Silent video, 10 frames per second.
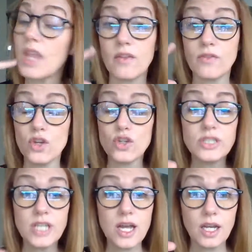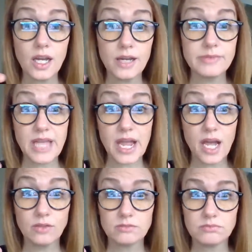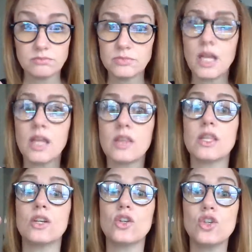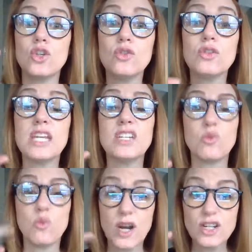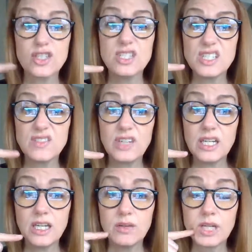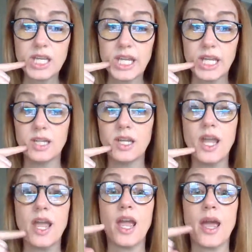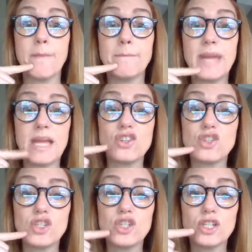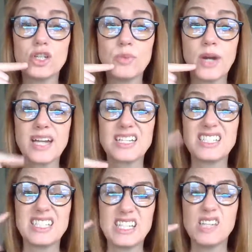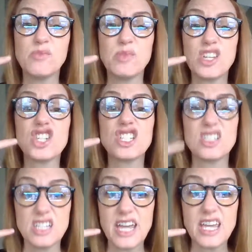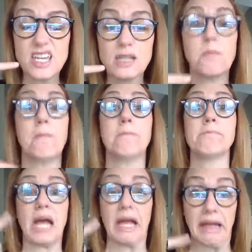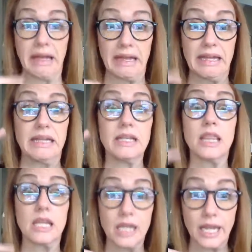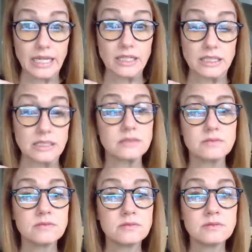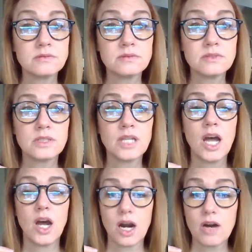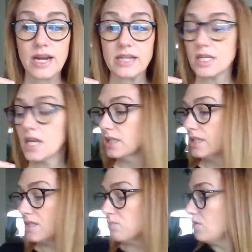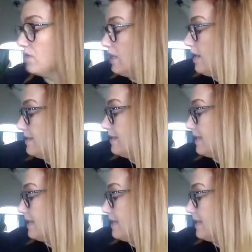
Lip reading: If your tongue comes out, then you need to watch this video again and make sure you're practicing keeping your snake behind the gate. All right, let's roll the dice